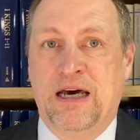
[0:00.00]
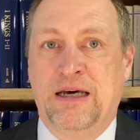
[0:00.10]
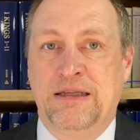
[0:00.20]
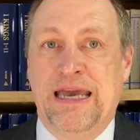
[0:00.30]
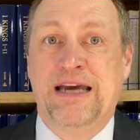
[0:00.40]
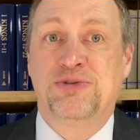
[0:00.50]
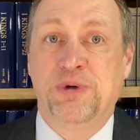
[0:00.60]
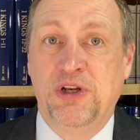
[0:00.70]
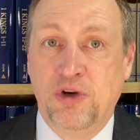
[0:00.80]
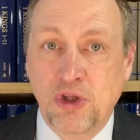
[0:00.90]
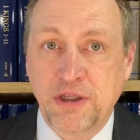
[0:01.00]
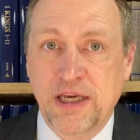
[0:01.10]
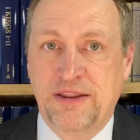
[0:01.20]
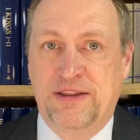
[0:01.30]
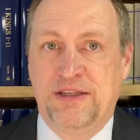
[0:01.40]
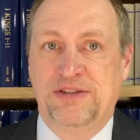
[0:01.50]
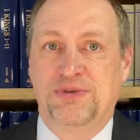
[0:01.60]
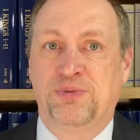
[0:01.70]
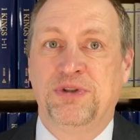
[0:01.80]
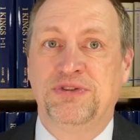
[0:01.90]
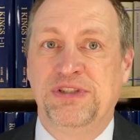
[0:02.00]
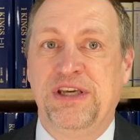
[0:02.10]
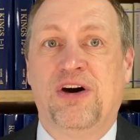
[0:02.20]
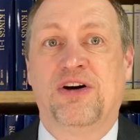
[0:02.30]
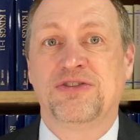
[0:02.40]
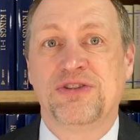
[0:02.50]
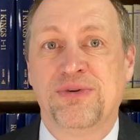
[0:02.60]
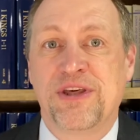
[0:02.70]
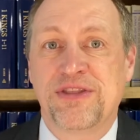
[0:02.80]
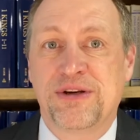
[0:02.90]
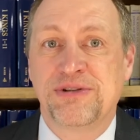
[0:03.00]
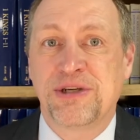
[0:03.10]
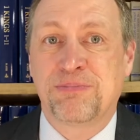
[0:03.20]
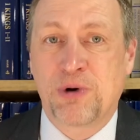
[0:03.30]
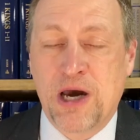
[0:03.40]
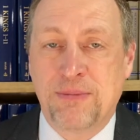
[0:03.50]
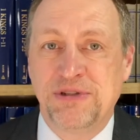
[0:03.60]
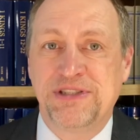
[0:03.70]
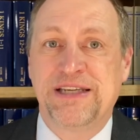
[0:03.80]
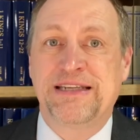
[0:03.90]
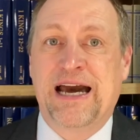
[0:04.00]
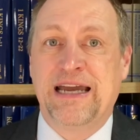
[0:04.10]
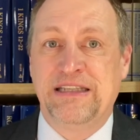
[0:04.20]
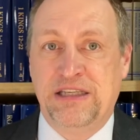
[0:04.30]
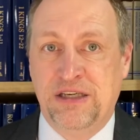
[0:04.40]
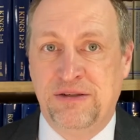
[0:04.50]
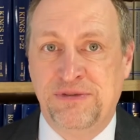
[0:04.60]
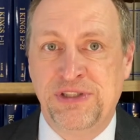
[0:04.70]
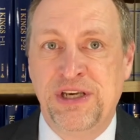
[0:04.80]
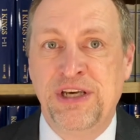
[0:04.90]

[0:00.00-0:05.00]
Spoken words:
As we look at this, we'll see also that there is a promise that God gives